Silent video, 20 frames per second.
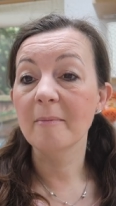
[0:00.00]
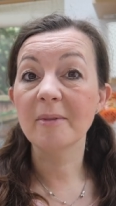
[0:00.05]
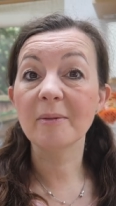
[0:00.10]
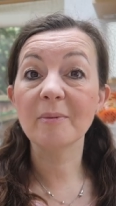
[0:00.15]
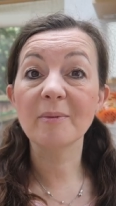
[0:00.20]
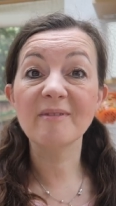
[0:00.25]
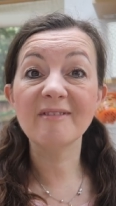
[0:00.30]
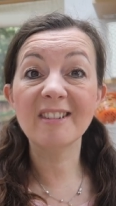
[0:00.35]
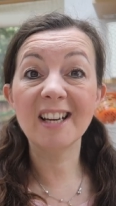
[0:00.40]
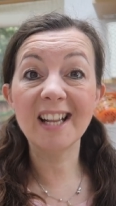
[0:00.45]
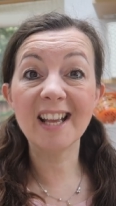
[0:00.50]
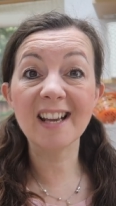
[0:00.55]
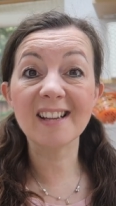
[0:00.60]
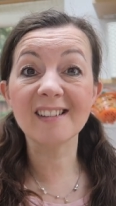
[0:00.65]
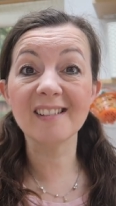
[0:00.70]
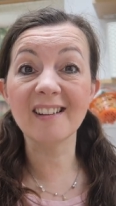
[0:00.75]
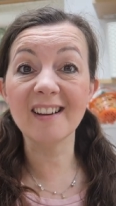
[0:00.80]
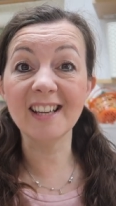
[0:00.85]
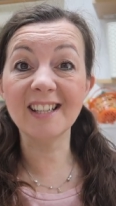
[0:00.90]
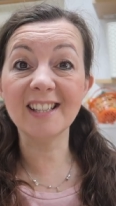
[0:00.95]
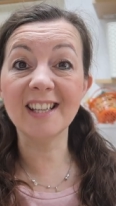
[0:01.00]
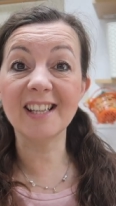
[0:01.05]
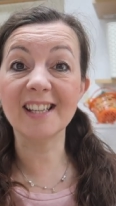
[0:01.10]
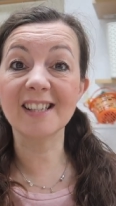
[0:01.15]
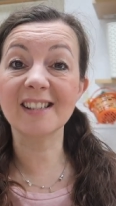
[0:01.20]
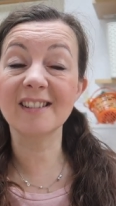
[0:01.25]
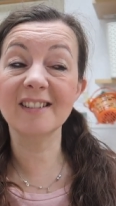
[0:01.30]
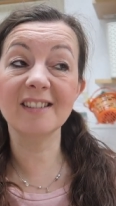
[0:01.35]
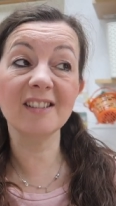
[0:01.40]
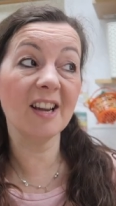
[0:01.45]
But we're really excited.
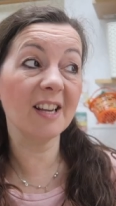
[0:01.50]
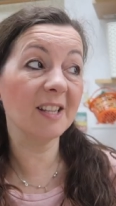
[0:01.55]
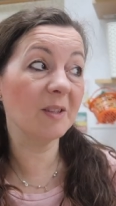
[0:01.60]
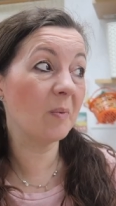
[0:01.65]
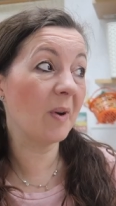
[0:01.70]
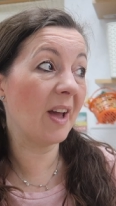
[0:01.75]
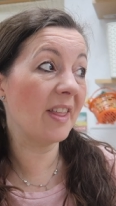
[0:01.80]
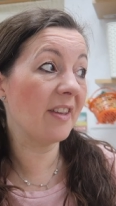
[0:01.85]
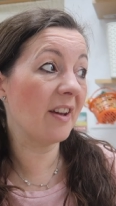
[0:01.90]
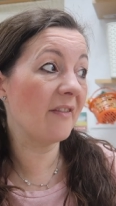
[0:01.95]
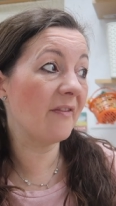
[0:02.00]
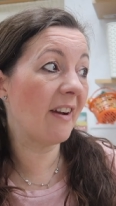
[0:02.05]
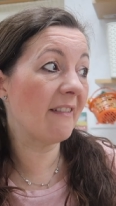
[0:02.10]
It's nice weather,